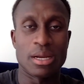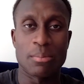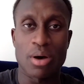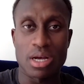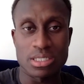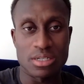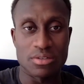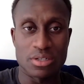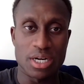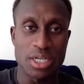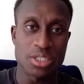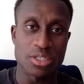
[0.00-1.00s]
positive
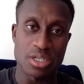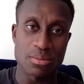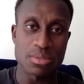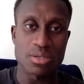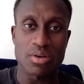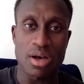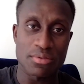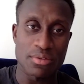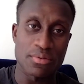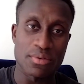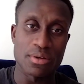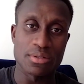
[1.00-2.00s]
direction in terms of off the
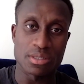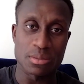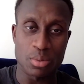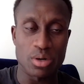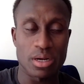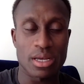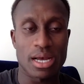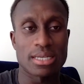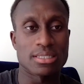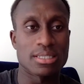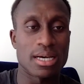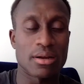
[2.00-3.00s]
field support
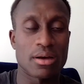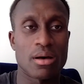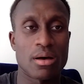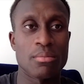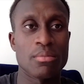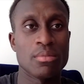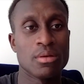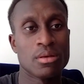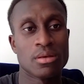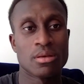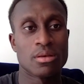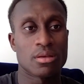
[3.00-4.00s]
cast that,
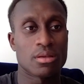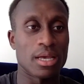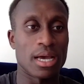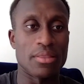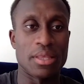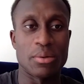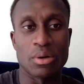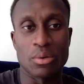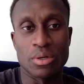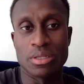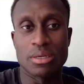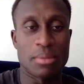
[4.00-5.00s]
yeah, they were
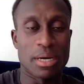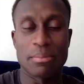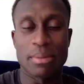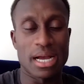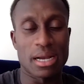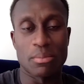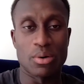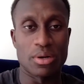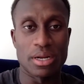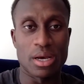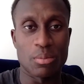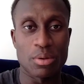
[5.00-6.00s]
really my backbone
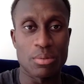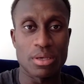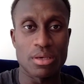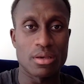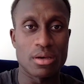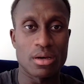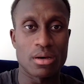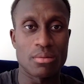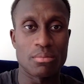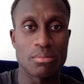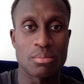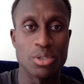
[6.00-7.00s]
and helping me,
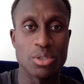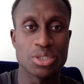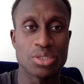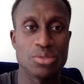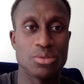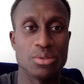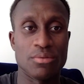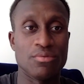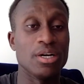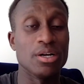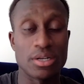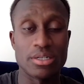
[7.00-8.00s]
push through a
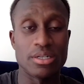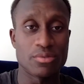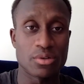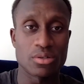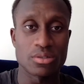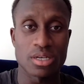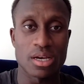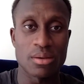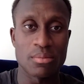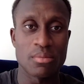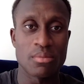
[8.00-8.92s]
very difficult time.